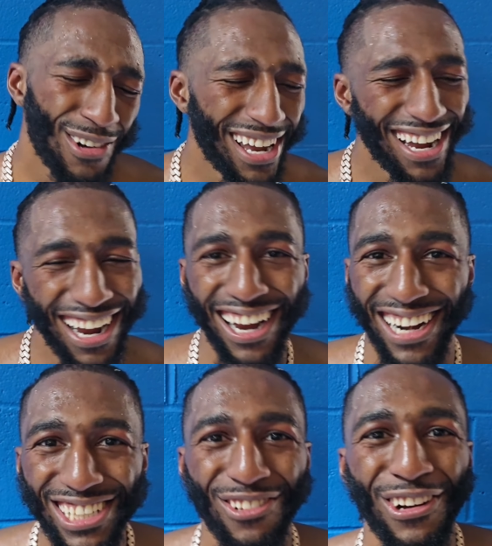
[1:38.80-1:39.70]
Oh
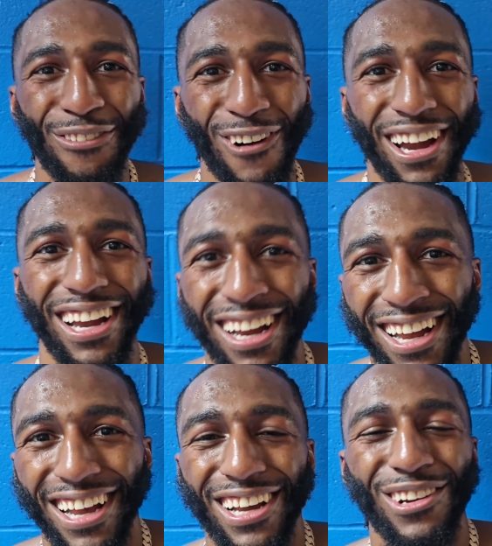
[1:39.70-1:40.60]
yeah, that's what we want.
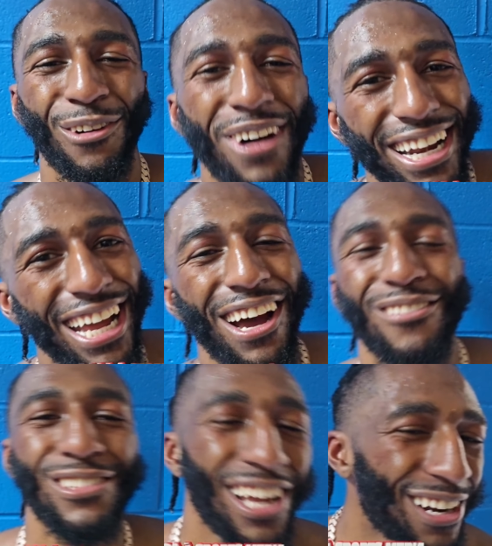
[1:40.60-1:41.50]
You know my
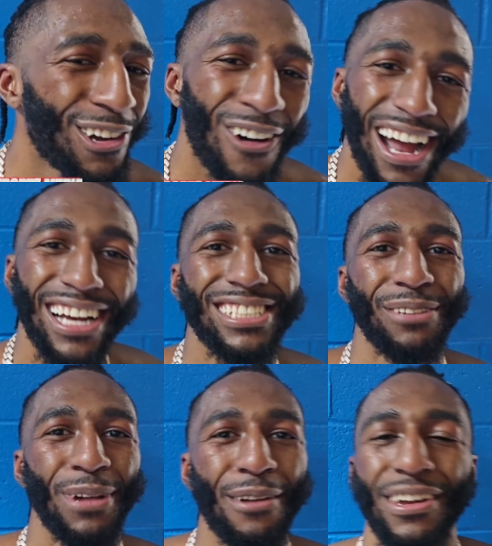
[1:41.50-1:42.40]
name, I'm duck no
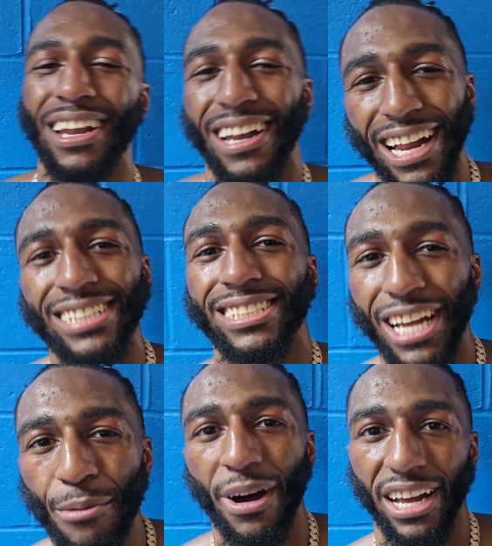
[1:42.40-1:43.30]
action, baby, and I
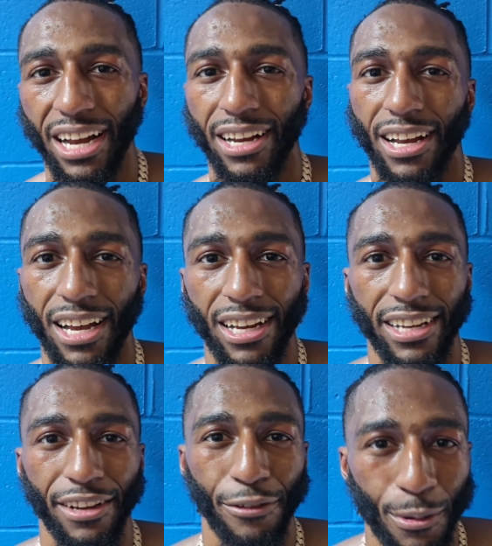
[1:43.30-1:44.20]
stand by that.
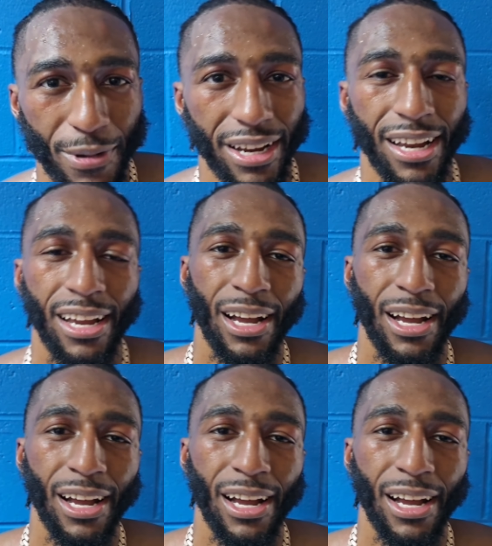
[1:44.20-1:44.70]
You feel me?